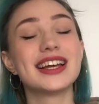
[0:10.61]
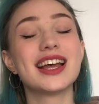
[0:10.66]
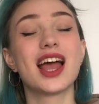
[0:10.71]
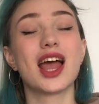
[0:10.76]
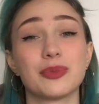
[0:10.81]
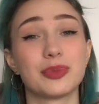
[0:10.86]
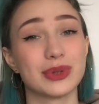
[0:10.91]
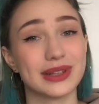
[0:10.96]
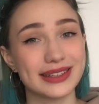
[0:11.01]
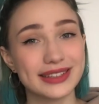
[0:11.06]

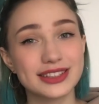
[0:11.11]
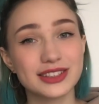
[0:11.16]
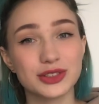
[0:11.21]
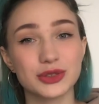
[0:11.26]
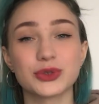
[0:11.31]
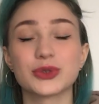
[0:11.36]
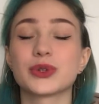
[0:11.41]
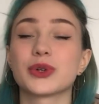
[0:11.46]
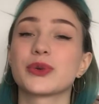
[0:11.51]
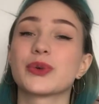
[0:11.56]
a place
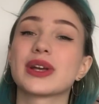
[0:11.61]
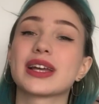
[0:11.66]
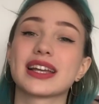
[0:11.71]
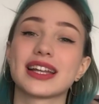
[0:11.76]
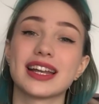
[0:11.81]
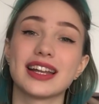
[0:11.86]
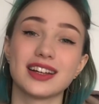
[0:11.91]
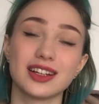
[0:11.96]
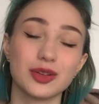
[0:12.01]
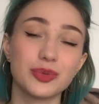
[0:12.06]
where we
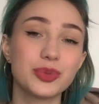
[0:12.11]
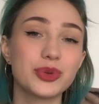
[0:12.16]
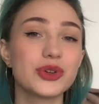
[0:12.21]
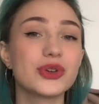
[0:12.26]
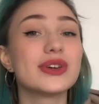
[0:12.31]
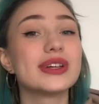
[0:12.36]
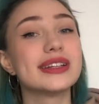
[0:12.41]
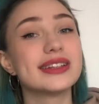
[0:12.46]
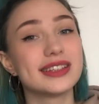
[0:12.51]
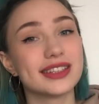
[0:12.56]
can help you
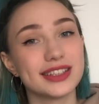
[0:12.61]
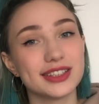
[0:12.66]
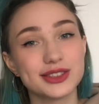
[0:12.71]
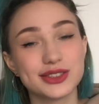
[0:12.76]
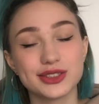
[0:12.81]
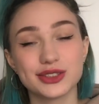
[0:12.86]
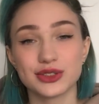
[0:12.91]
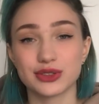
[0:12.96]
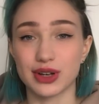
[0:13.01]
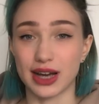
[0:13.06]
and
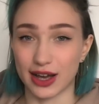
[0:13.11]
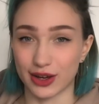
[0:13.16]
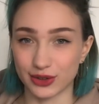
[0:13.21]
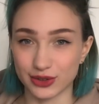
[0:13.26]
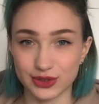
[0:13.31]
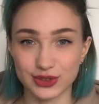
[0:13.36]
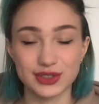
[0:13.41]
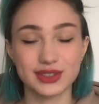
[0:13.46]
teach you how to